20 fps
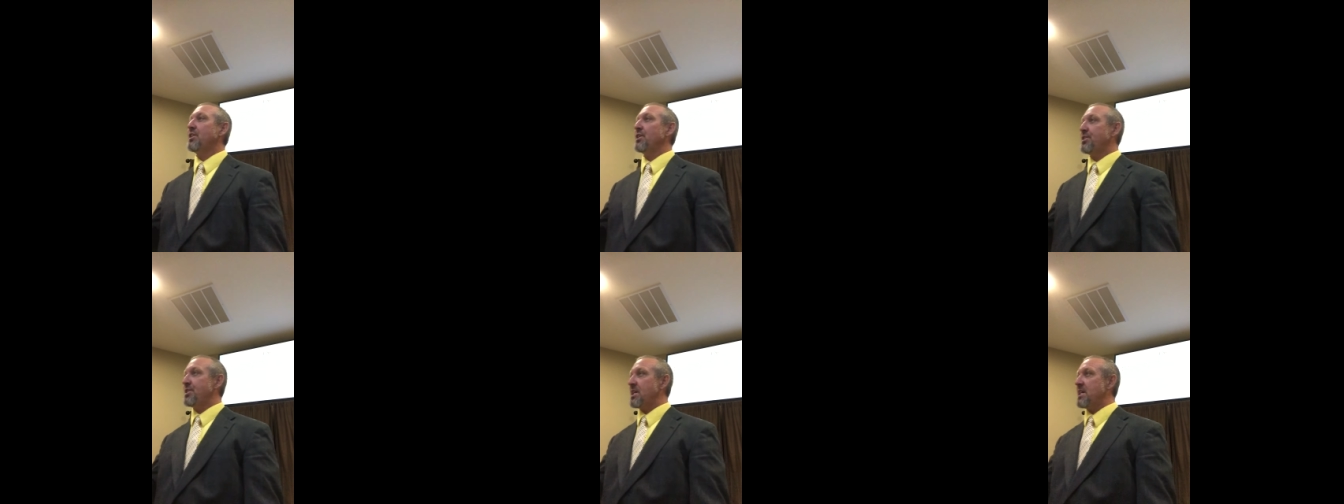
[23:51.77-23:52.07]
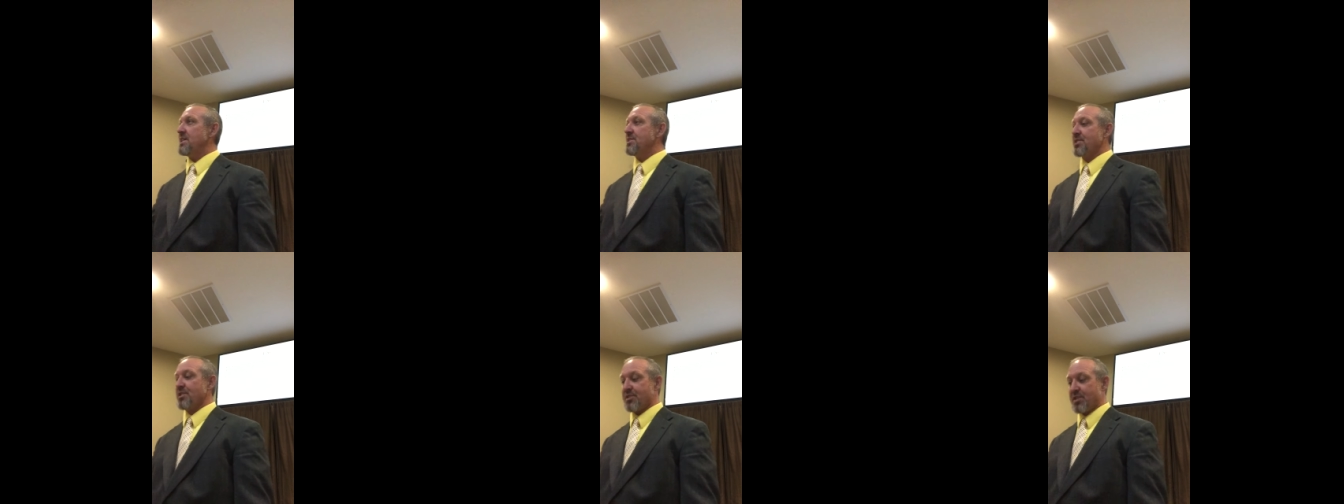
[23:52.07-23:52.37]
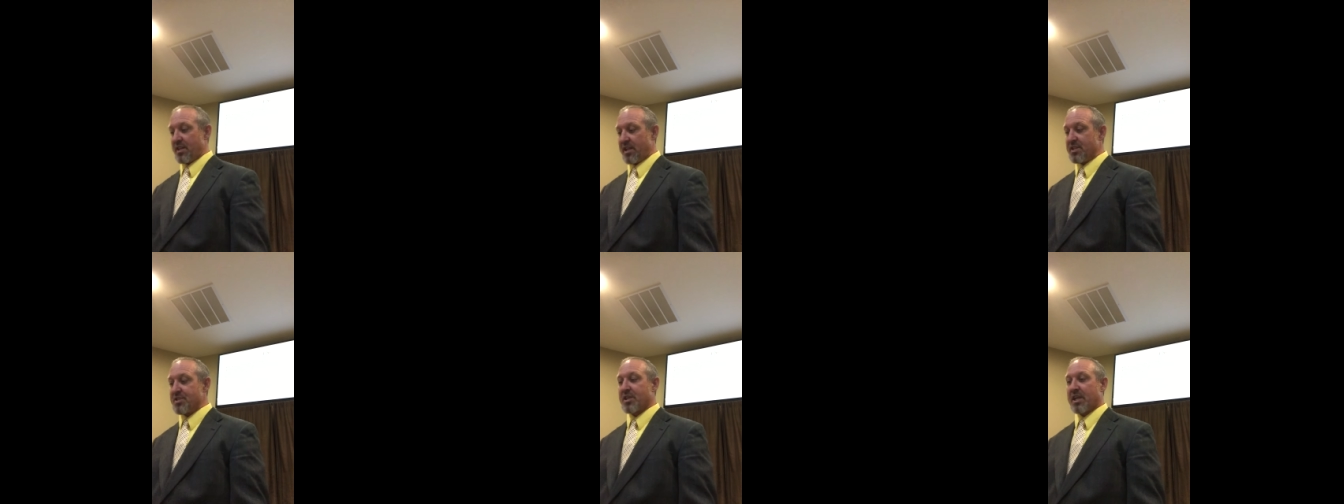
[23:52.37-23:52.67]
to
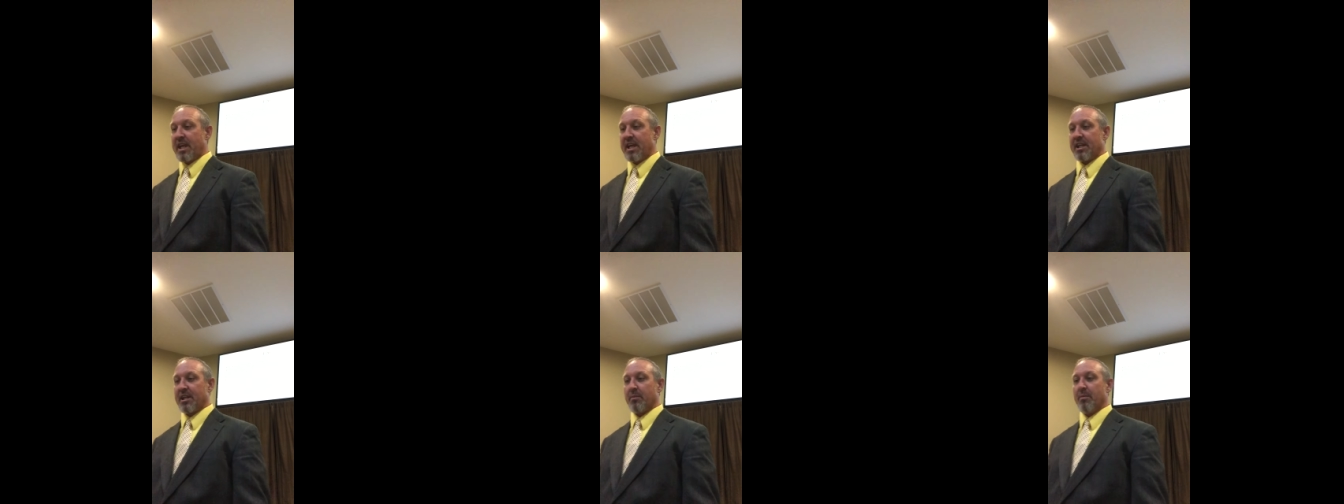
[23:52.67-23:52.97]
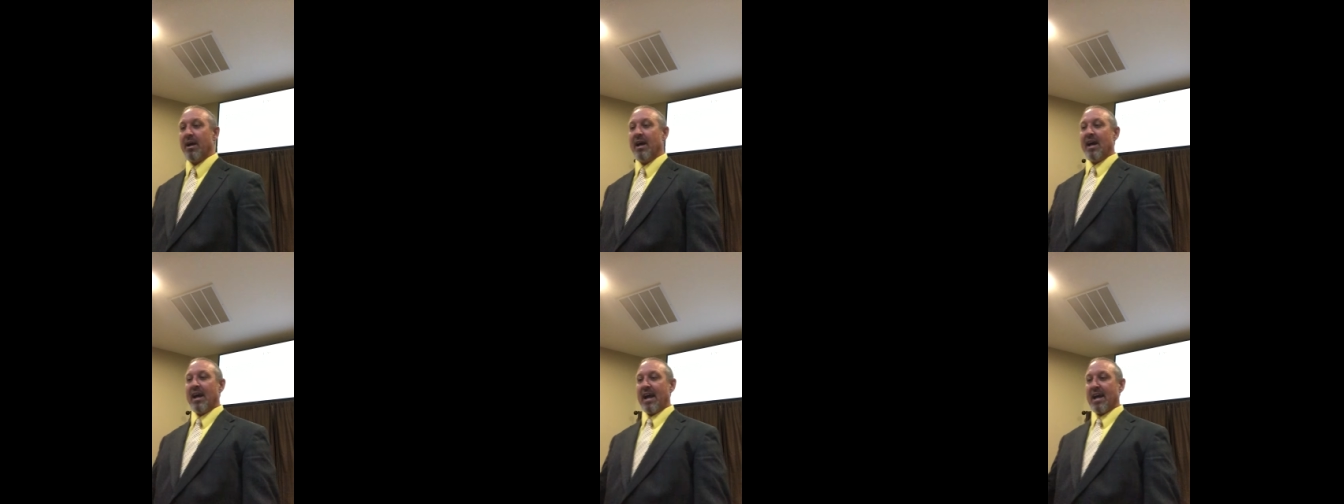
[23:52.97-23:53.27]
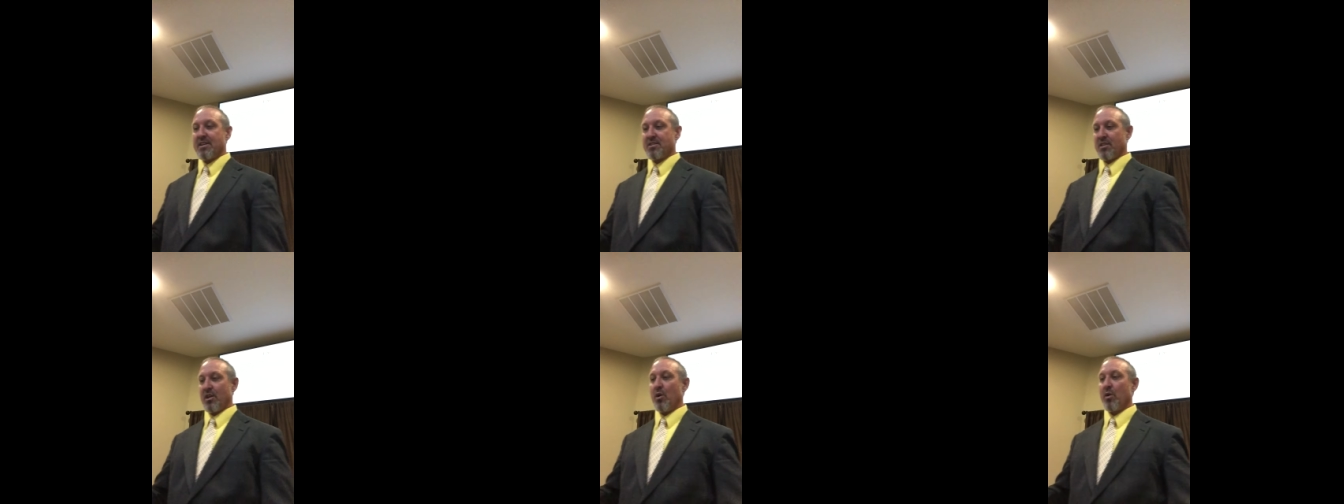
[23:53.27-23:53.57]
Jesus and his kingdom
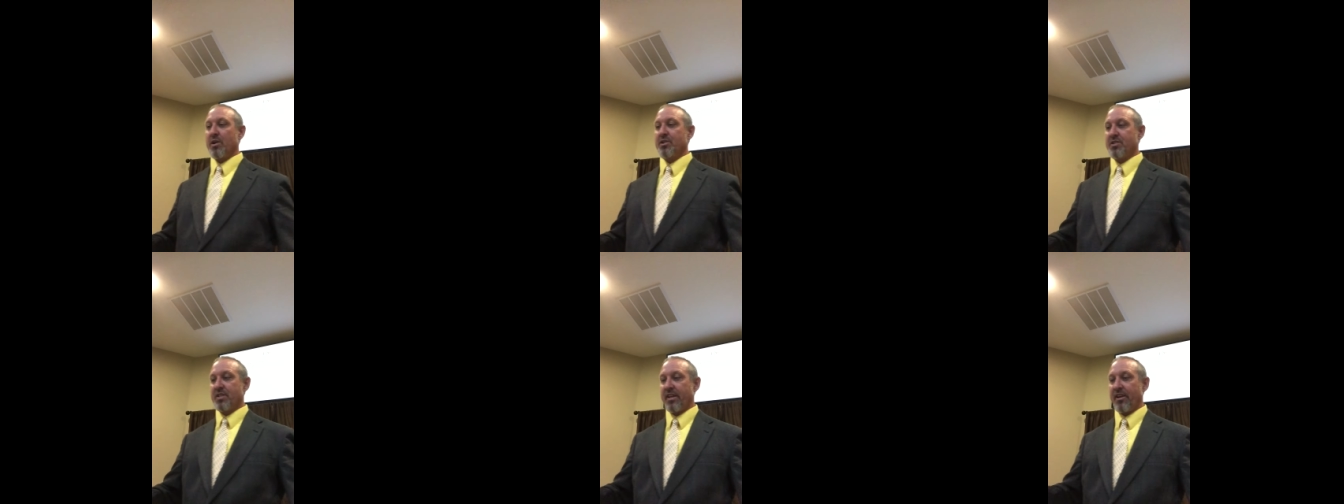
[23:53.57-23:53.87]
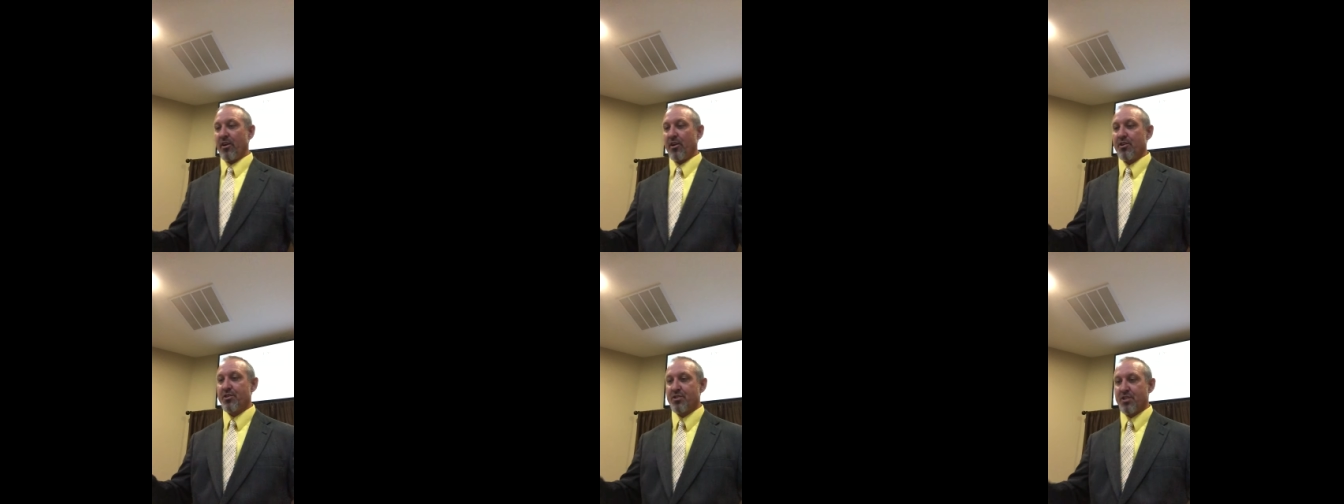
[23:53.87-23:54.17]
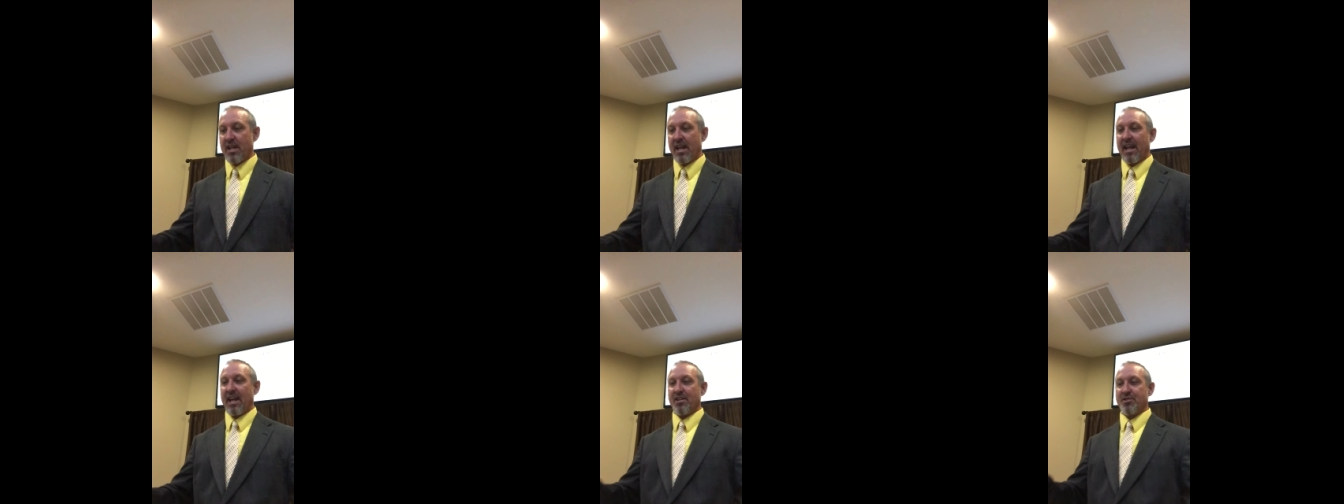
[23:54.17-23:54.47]
as long as the earth
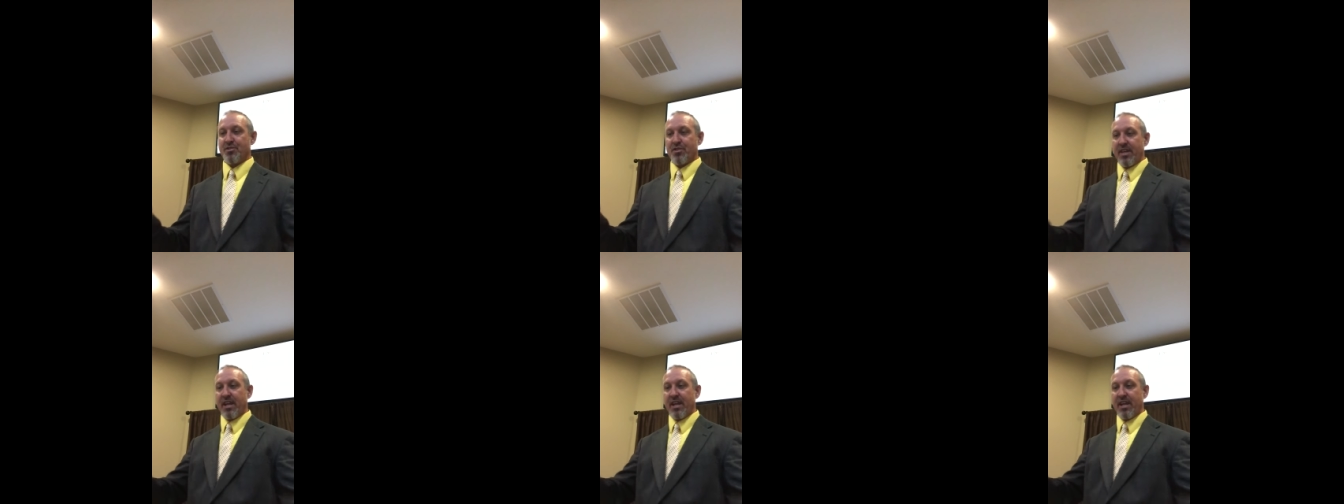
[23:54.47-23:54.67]
stands.